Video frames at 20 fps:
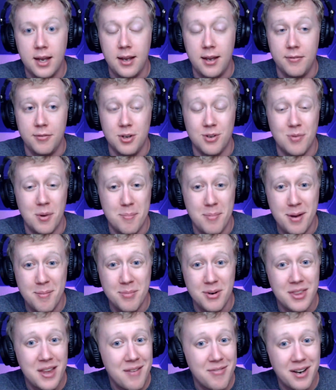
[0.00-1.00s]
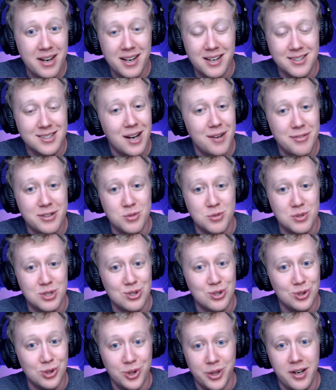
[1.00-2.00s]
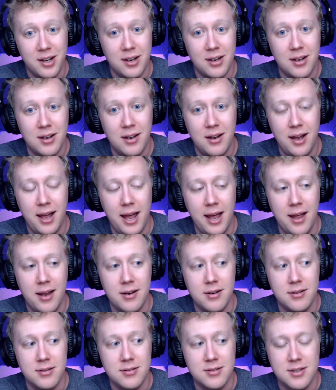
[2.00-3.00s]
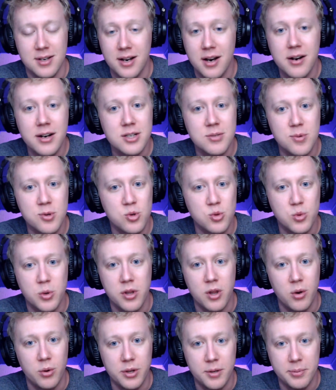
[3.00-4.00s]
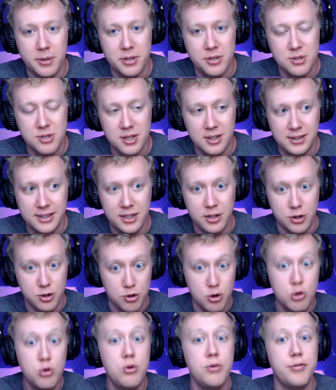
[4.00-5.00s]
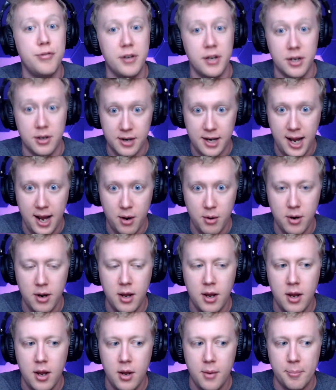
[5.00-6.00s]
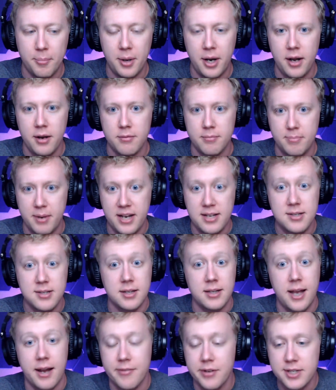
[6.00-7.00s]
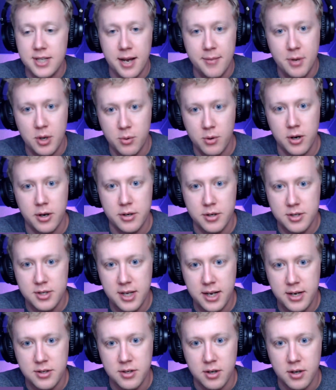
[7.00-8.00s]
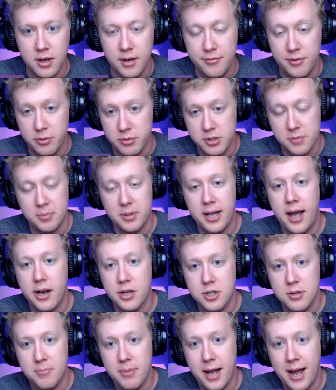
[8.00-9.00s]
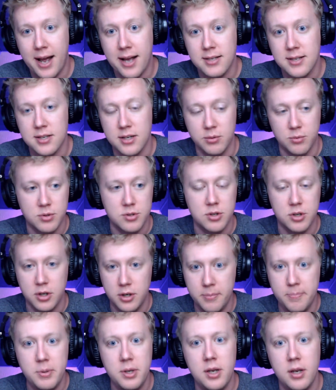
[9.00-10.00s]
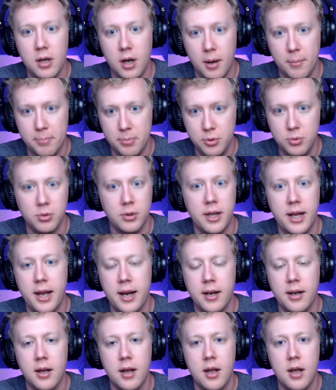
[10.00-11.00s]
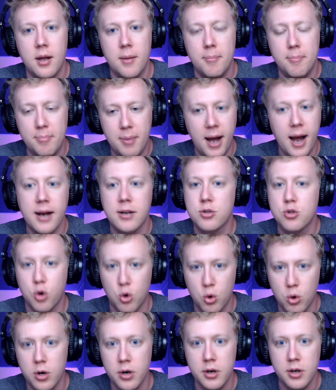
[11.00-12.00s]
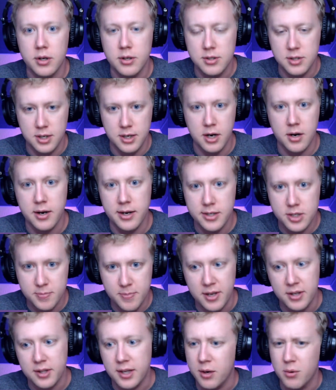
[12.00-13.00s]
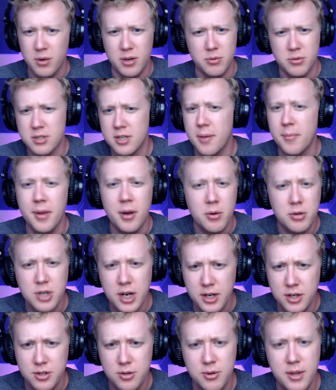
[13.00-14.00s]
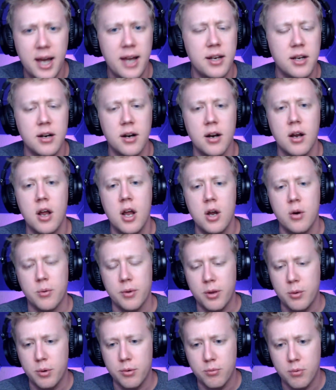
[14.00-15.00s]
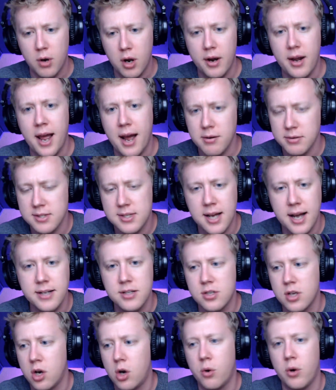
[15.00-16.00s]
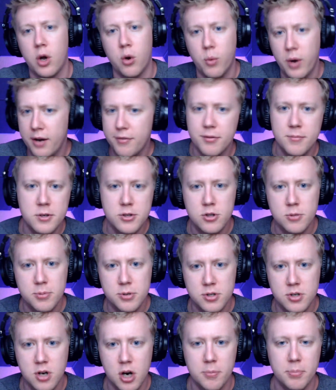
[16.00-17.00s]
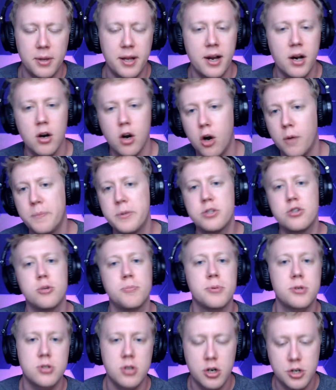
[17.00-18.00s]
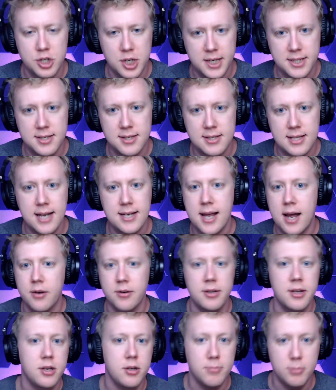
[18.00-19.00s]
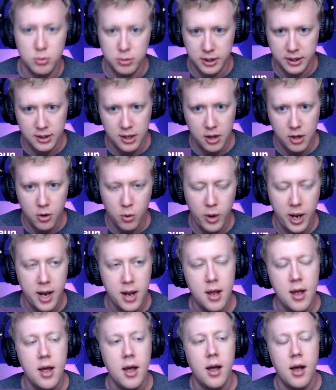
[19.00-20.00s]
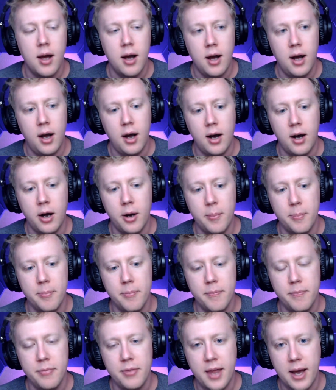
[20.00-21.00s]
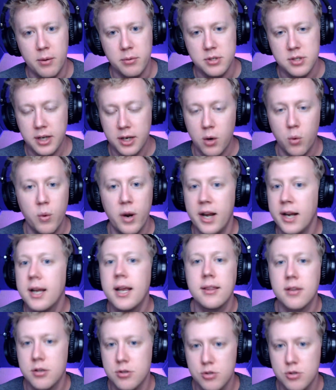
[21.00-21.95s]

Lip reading: if you remember, that Vikings offense was good. And Za'Darius Smith was one of the only players in the league to figure it out. But basically every time they were under center, if it was a play action pass, it was going to be a bootleg back toward Za'Darius Smith. It was something they were trying to do that year where they would run outside zone away from the superstar player, hope the superstar chases that down, and then you bootleg the other way. That was like a way to get